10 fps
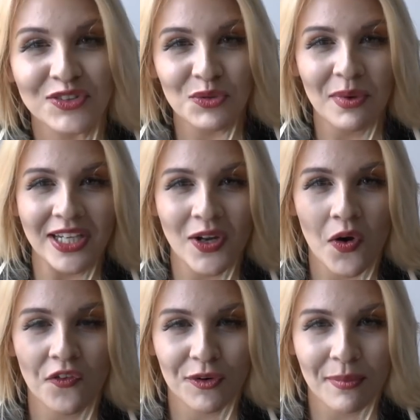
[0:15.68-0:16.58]
As you may
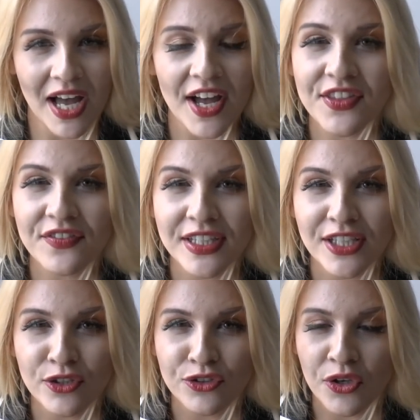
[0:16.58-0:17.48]
know from my other
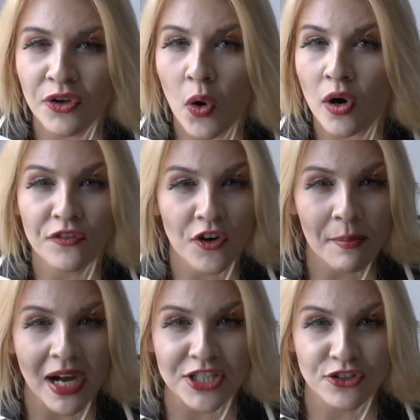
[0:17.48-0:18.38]
videos or
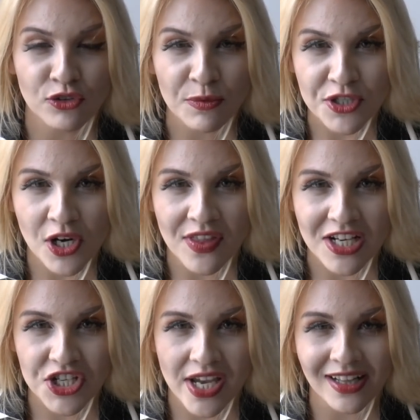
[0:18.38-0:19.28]
from my description on
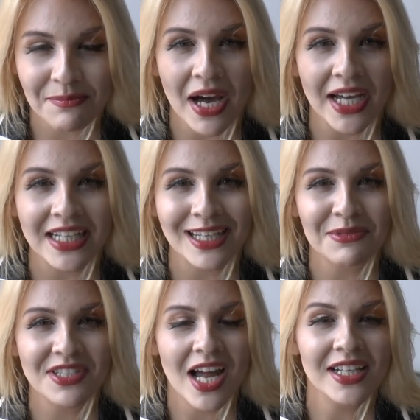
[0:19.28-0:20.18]
that channel, my
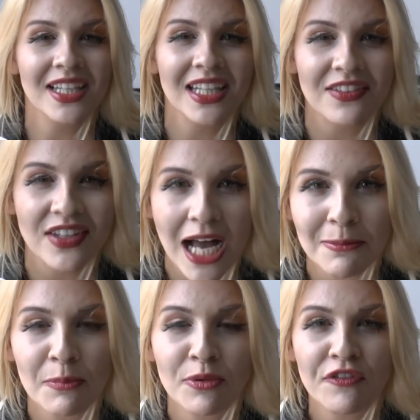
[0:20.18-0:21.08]
name is Tania Levy.
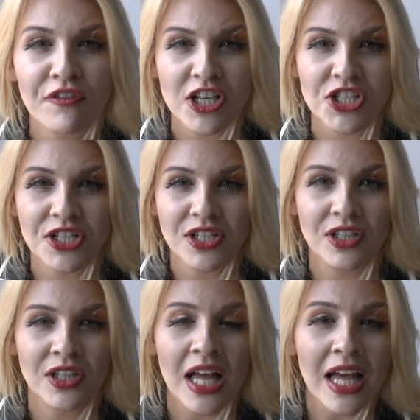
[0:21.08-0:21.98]
I'm a
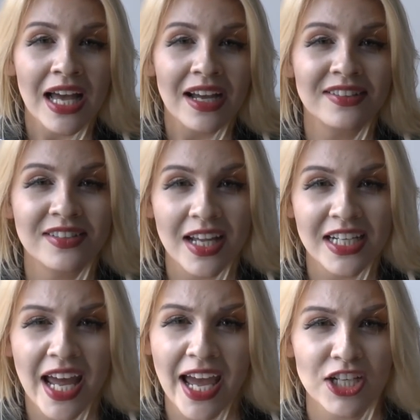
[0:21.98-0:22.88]
professional, a
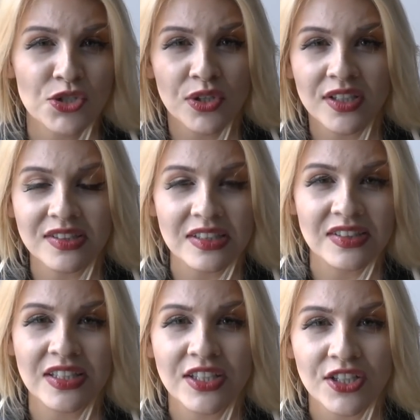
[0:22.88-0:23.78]
studied actress, a
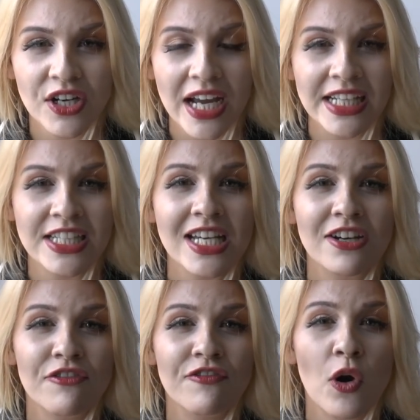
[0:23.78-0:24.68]
singer, and
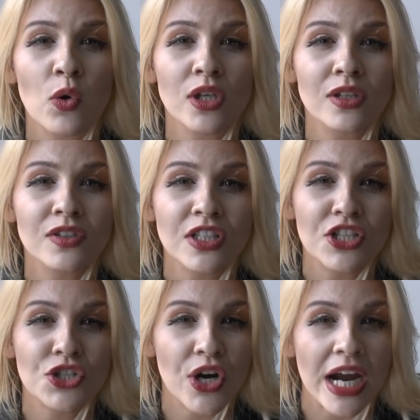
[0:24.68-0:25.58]
a vocal
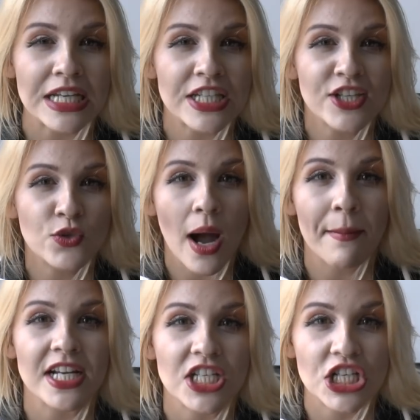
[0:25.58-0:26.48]
teacher and a
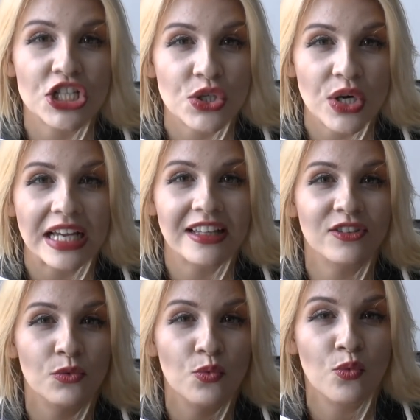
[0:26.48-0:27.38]
drama teacher
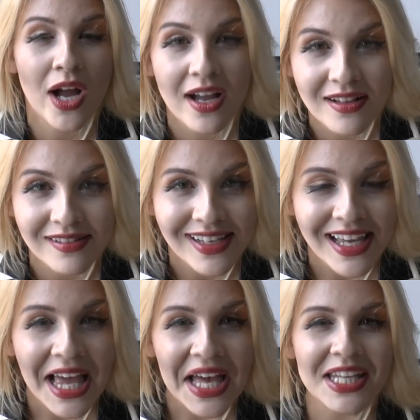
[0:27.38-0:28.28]
as well.
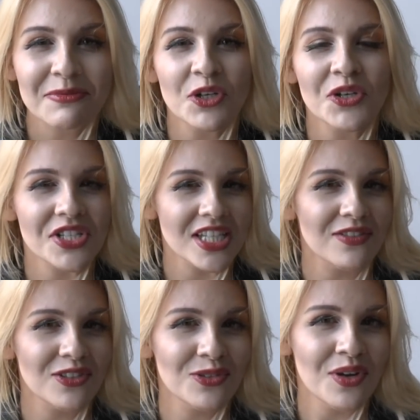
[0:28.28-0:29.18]
And I'm going to give
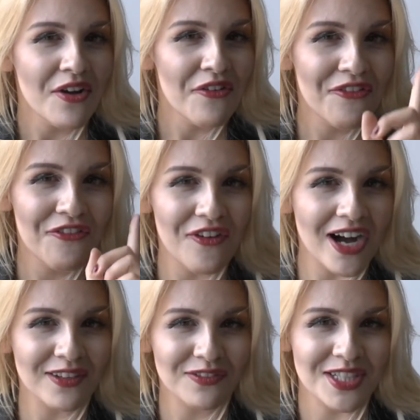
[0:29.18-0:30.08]
you
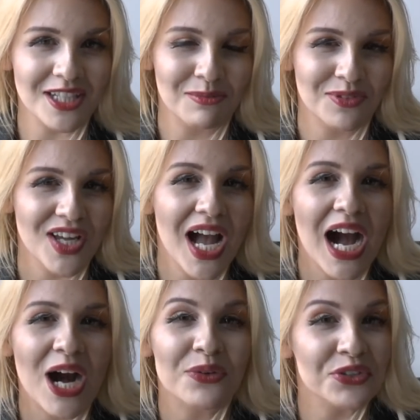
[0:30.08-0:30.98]
5 tips
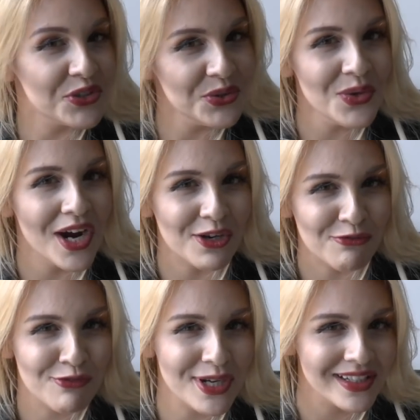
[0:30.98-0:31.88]
how you
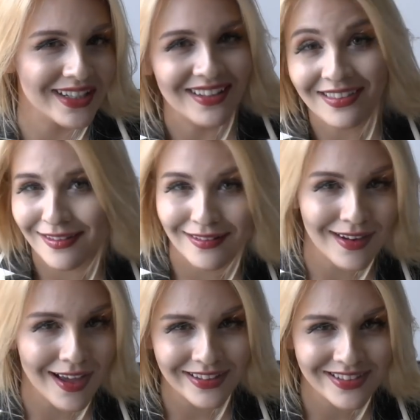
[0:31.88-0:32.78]
are winning the
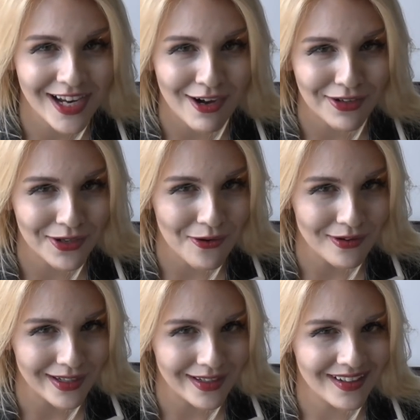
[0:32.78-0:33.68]
next
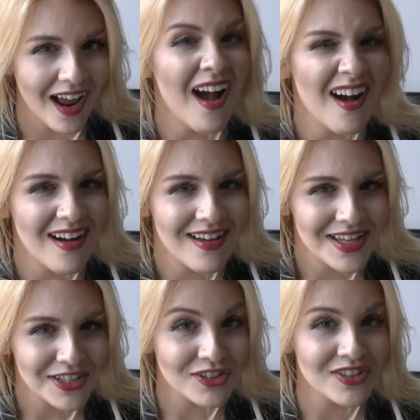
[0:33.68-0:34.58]
karaoke.
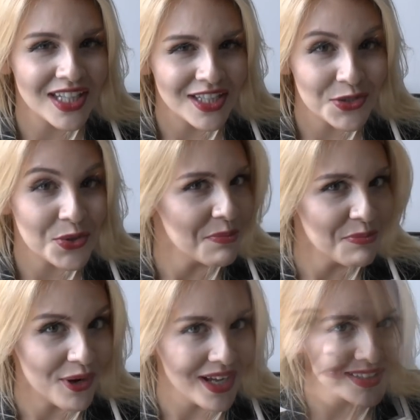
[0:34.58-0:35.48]
Sing to
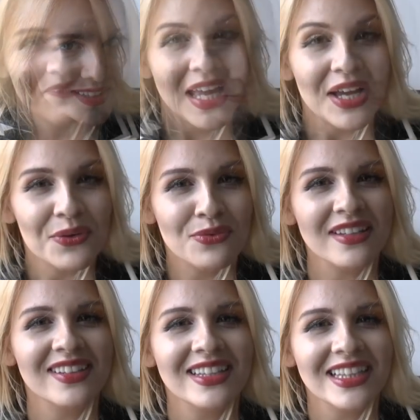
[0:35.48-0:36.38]
impress.
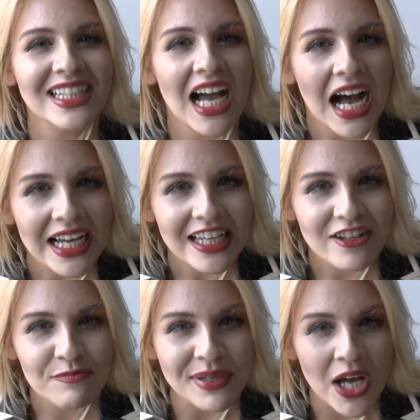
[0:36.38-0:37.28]
Recently, I
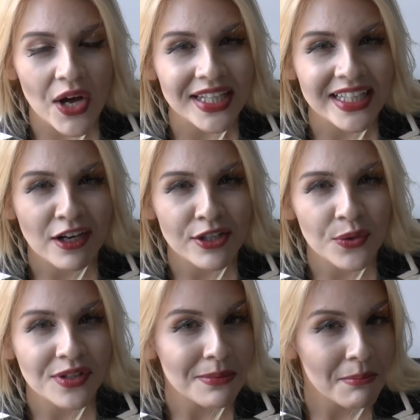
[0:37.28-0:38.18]
have been on a
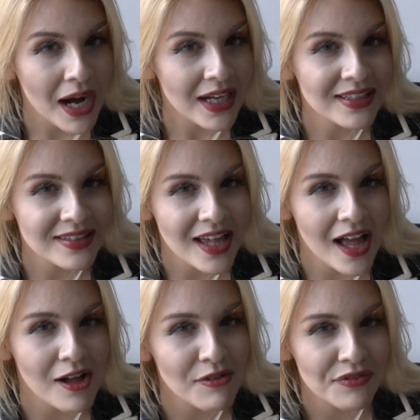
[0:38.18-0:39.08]
karaoke
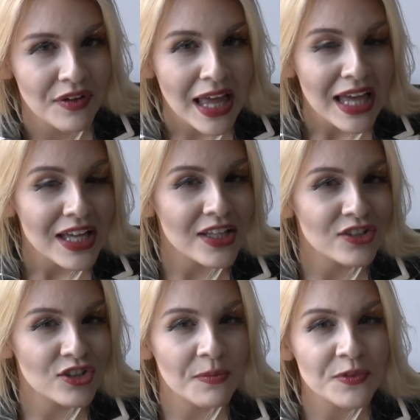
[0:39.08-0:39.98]
myself
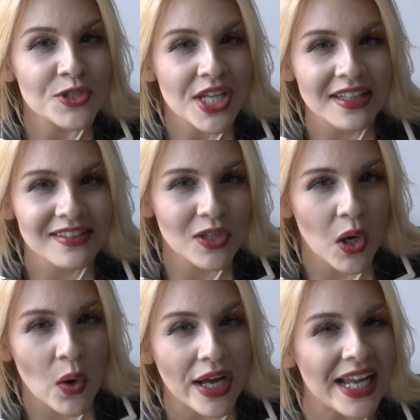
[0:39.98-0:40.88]
some few days
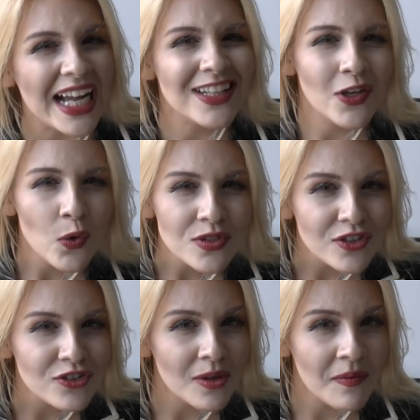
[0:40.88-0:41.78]
ago, and I
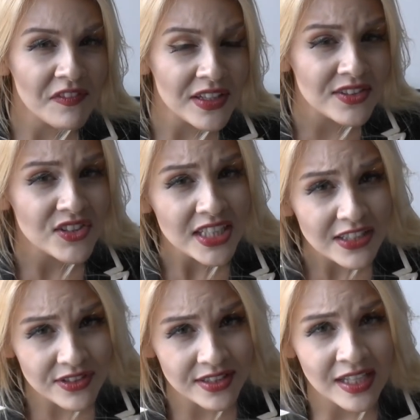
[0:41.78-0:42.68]
noticed some things
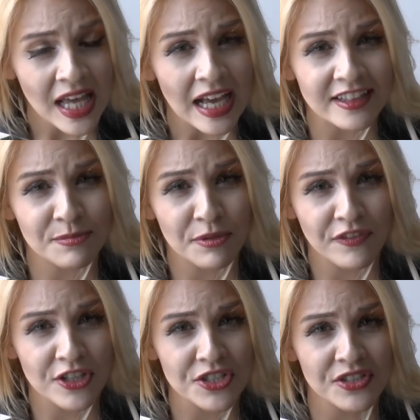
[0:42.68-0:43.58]
even as a
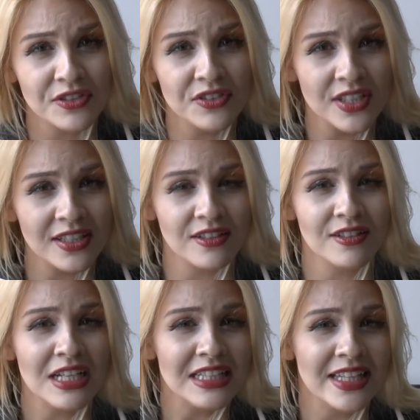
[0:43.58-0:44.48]
professional
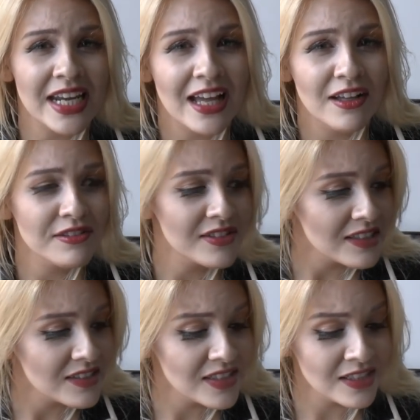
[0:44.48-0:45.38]
singer that has
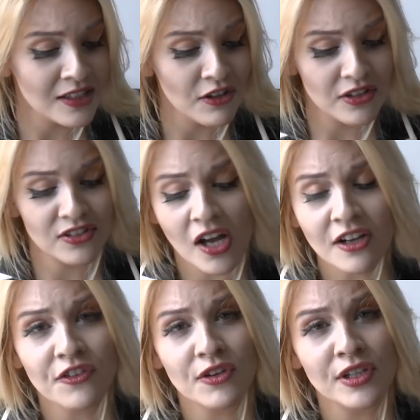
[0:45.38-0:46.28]

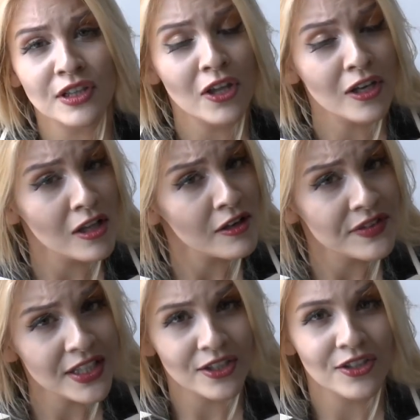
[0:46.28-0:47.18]
sung for a lot of
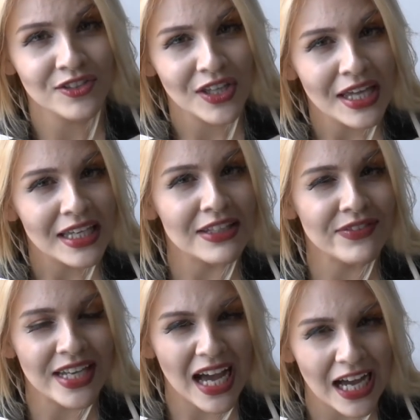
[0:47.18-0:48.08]
years.
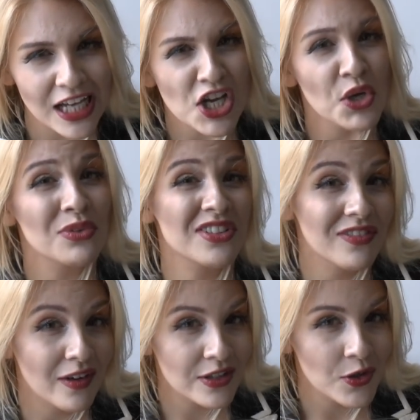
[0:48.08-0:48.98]
Even I was
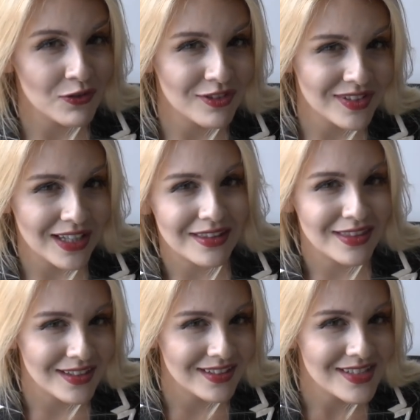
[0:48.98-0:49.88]
very nervous
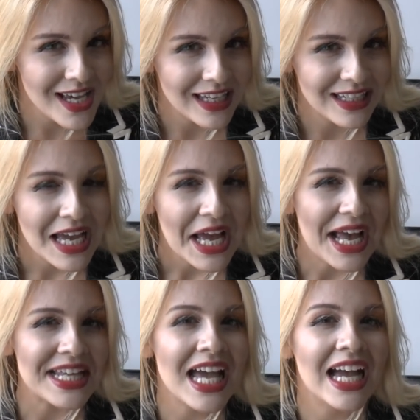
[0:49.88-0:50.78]
at this day,
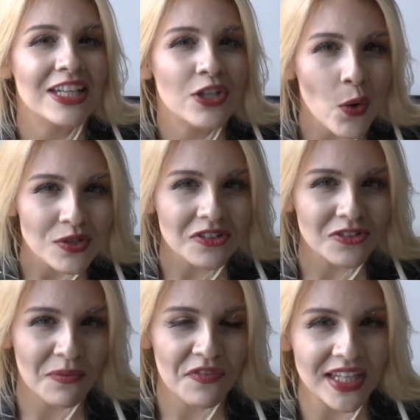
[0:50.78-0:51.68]
and I noticed
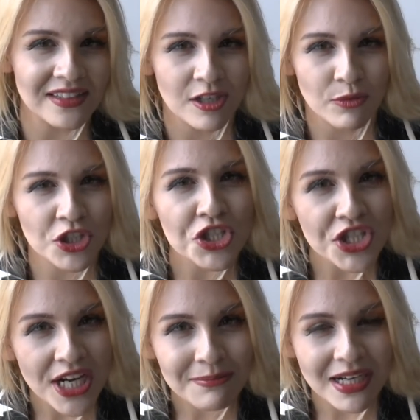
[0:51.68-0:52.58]
some things, and I want to
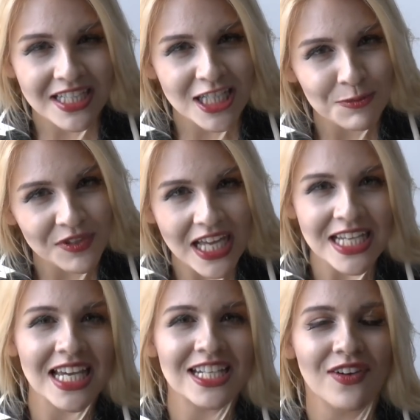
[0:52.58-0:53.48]
share my tips
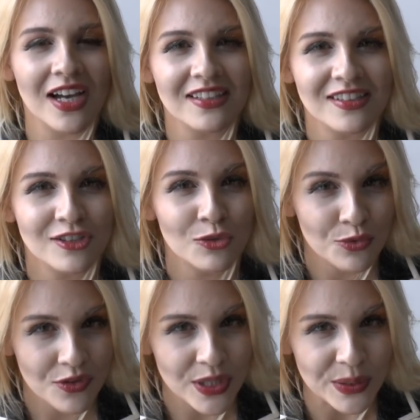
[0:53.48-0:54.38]
and advices with